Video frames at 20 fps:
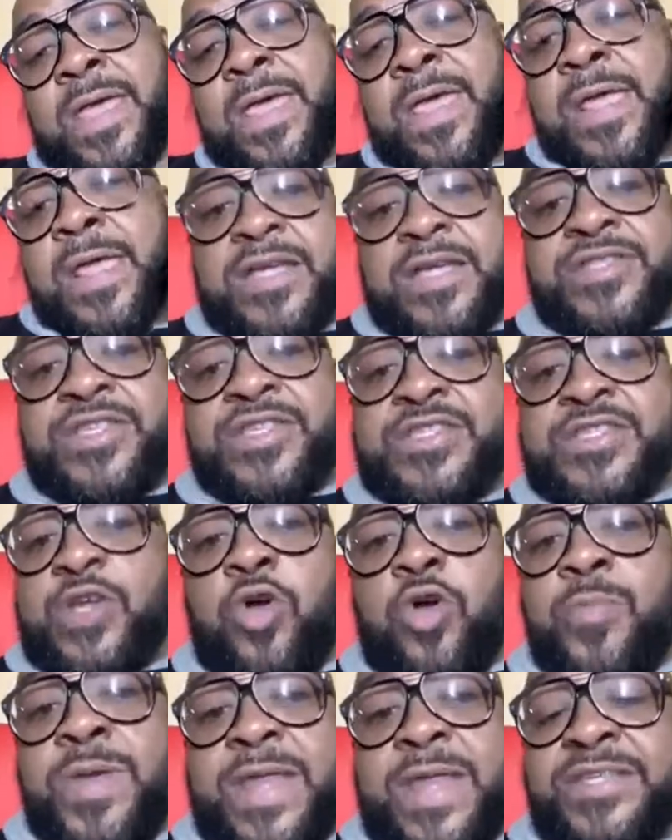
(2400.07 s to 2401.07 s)
because she
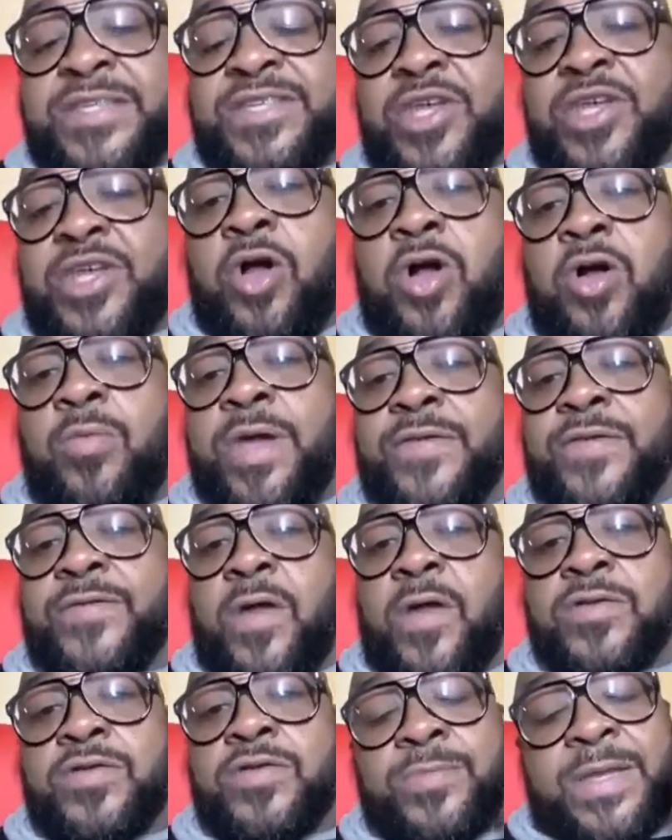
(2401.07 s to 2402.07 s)
told me that she always
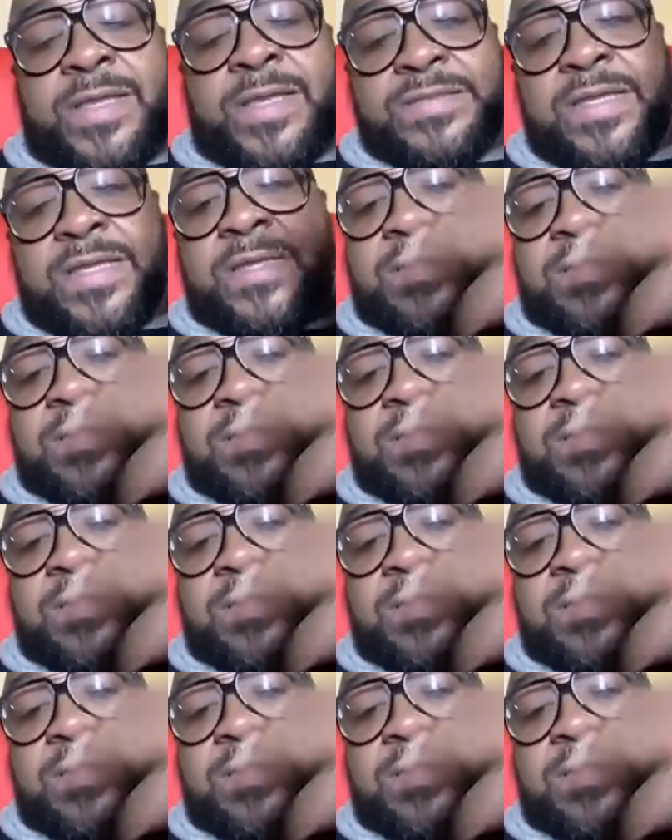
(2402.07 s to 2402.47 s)
talked to him, and I said,